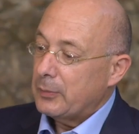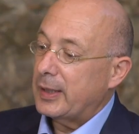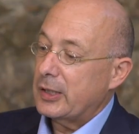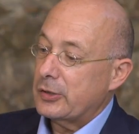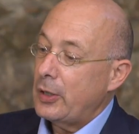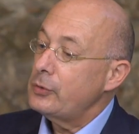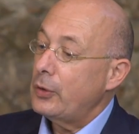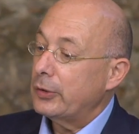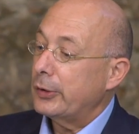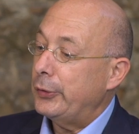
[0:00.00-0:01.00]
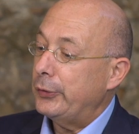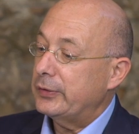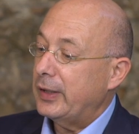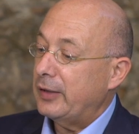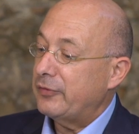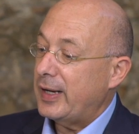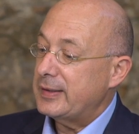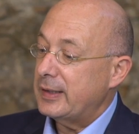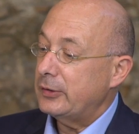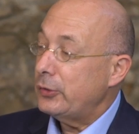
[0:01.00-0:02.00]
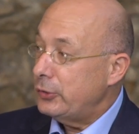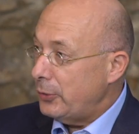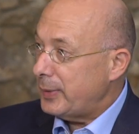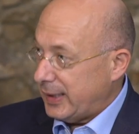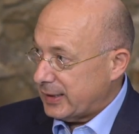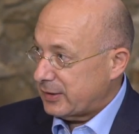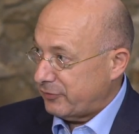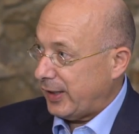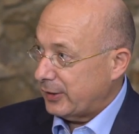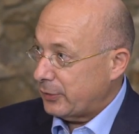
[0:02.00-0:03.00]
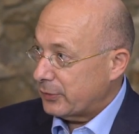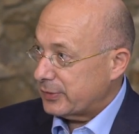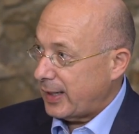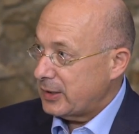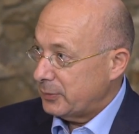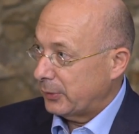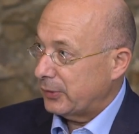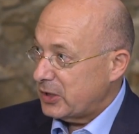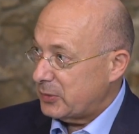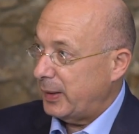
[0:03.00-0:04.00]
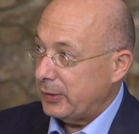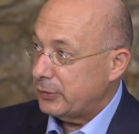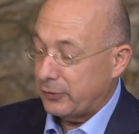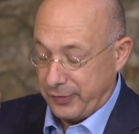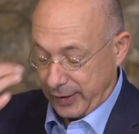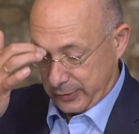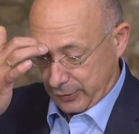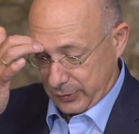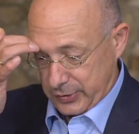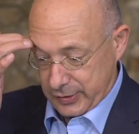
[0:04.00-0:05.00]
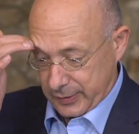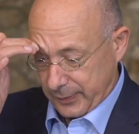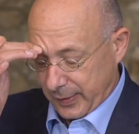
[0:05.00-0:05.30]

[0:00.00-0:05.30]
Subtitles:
when it's no longer cultivating the humanist values and the moral and spiritual values,